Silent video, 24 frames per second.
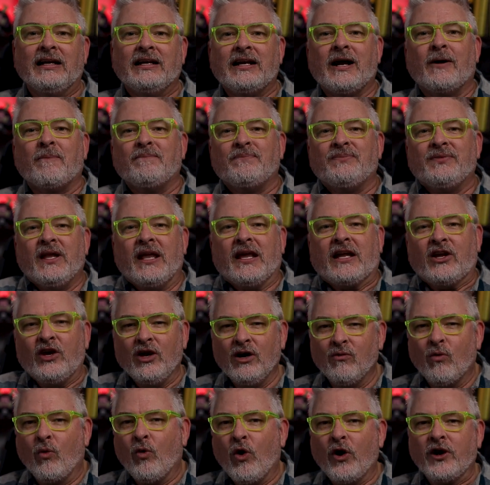Now, it
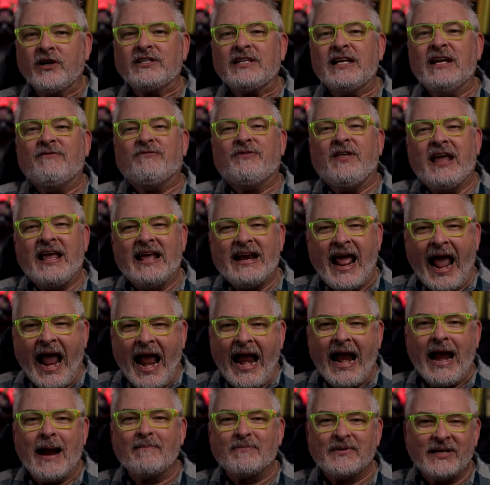could have worked if they had
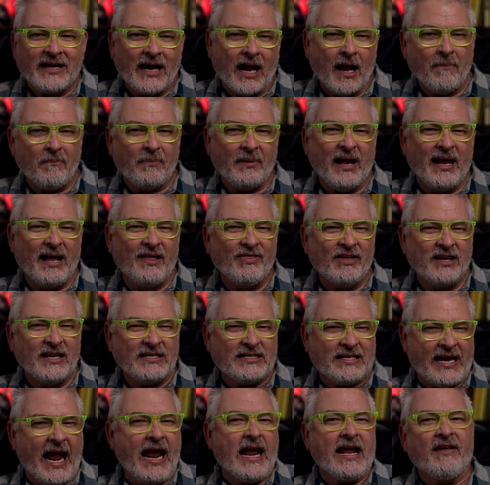hammed it up and
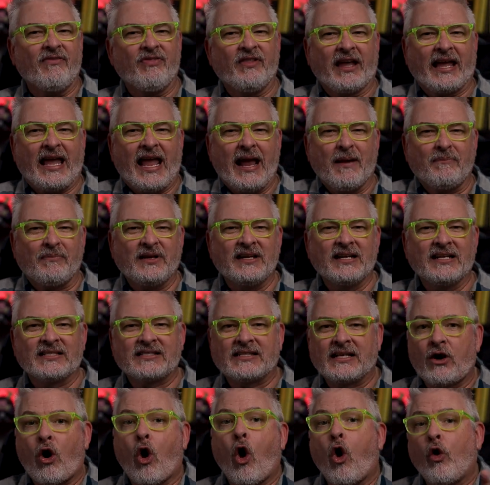then taken the
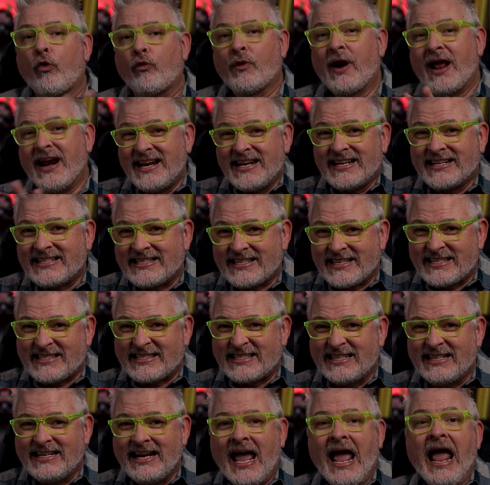campiness that already
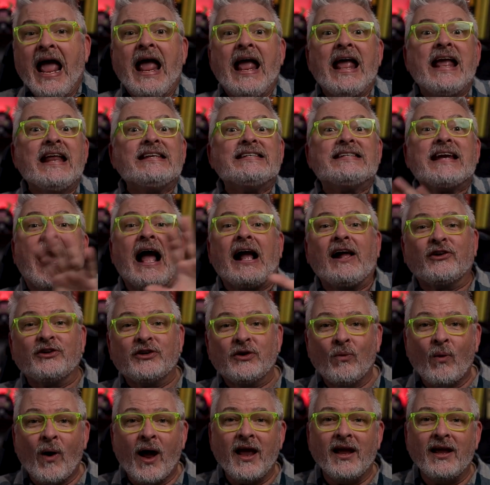existed and dialed
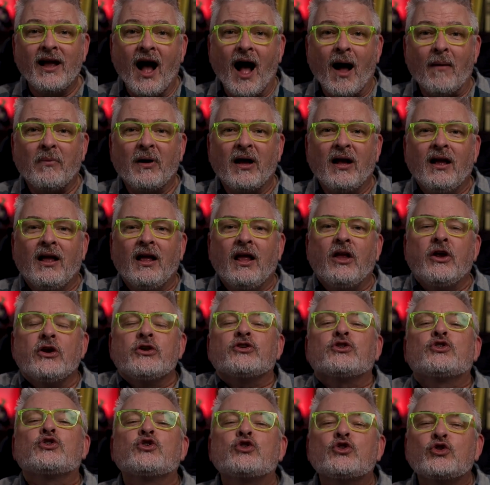it way up.
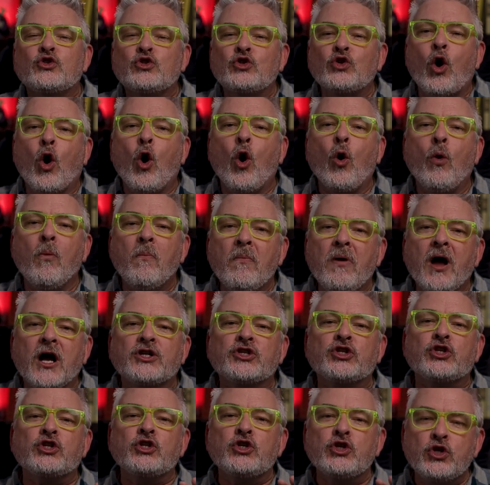There's so
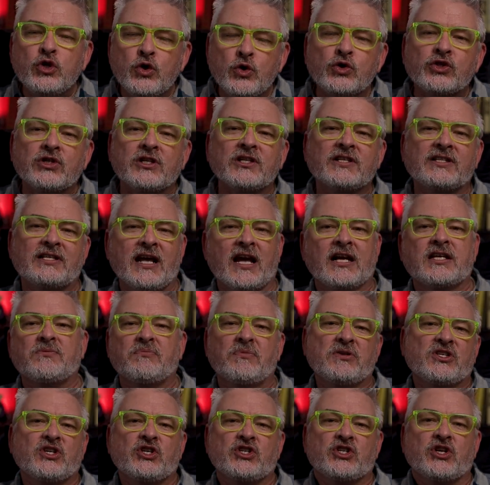much useless
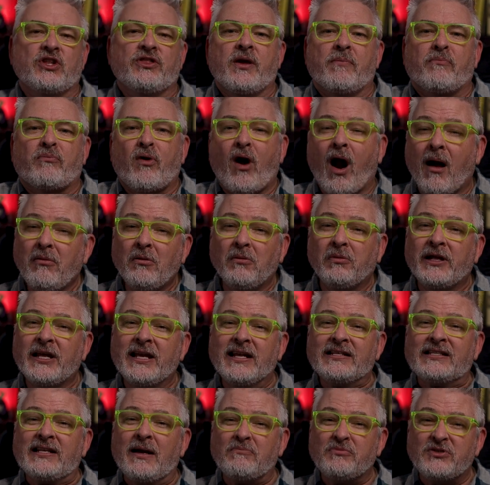exposition that probably
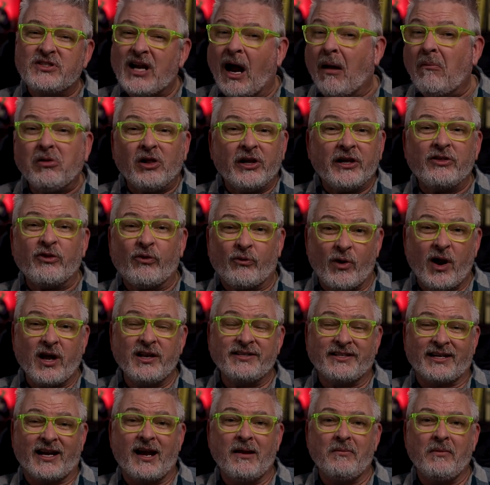ends up doubling the
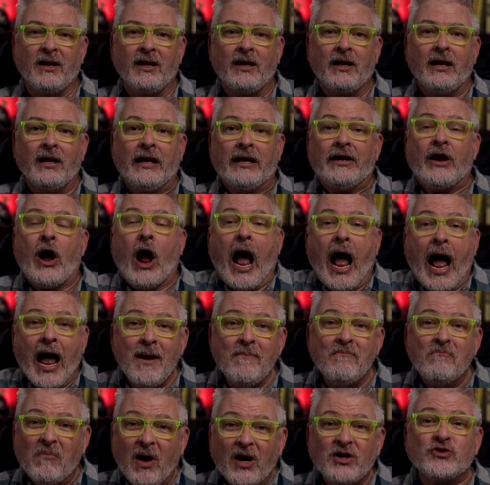runtime. Now,
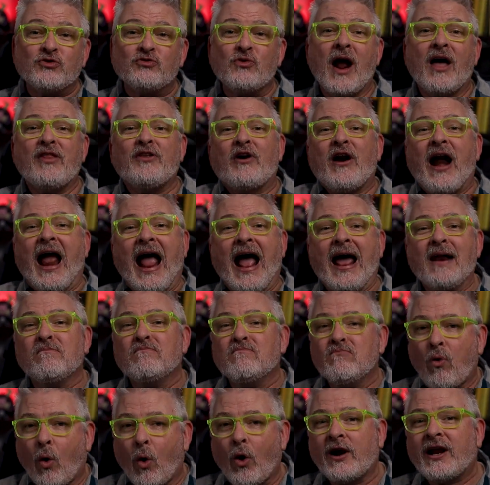I'd much rather had
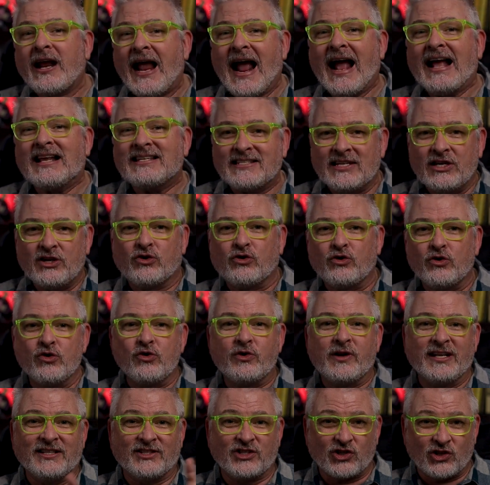more cast and
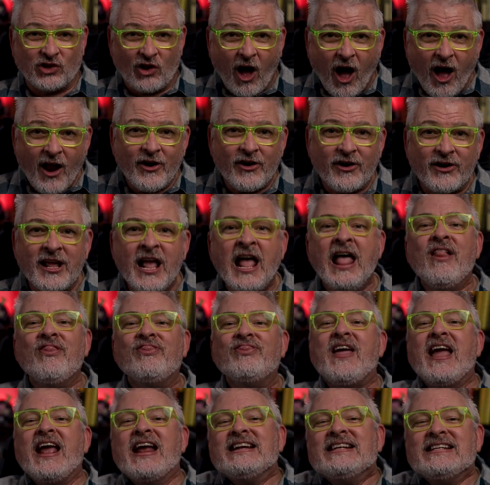crew get slaughtered
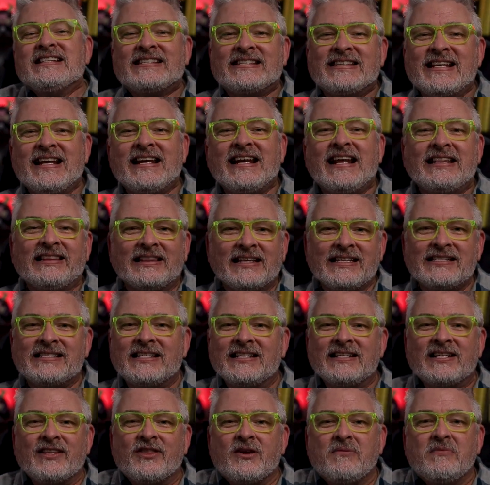than to sit and
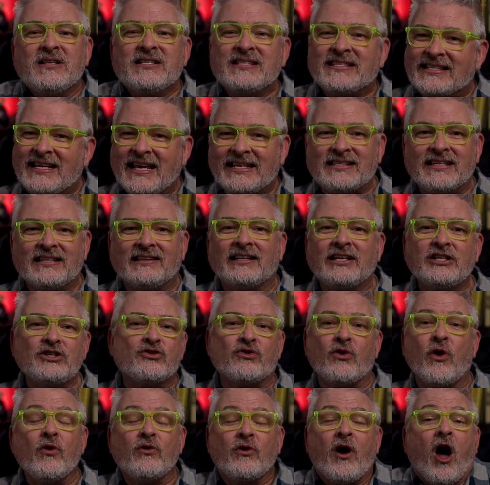listen to them incessantly
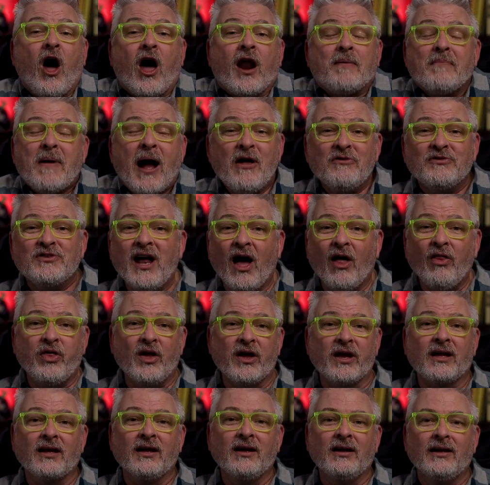drone on about
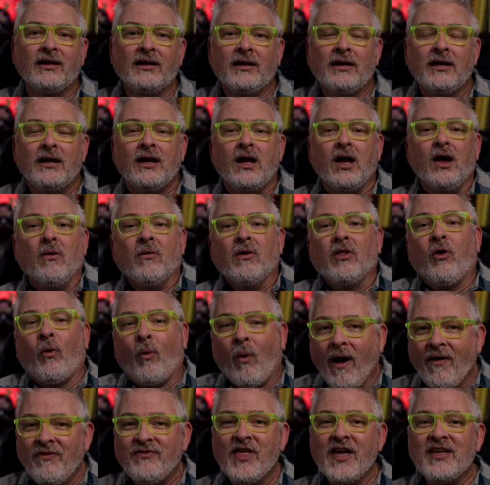nothing. Well, the
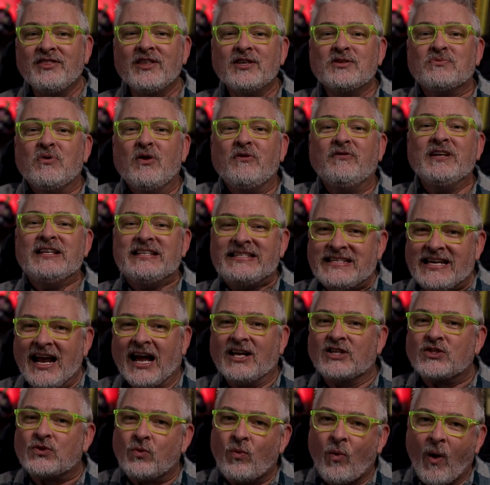one thing this movie
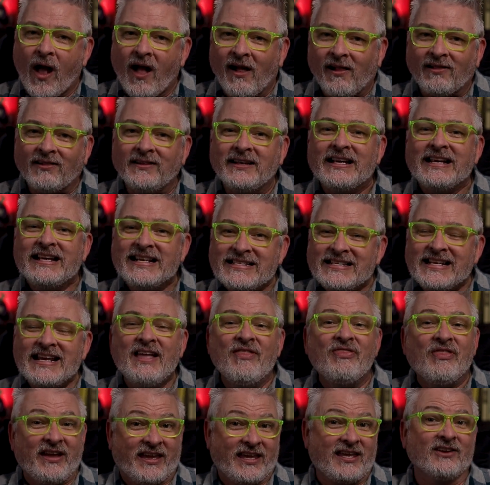does well is
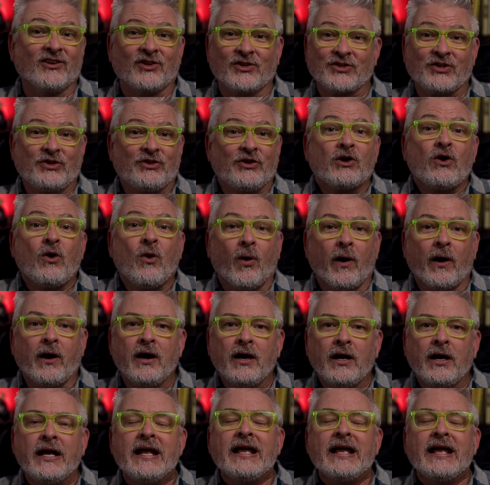in the kills and the gore.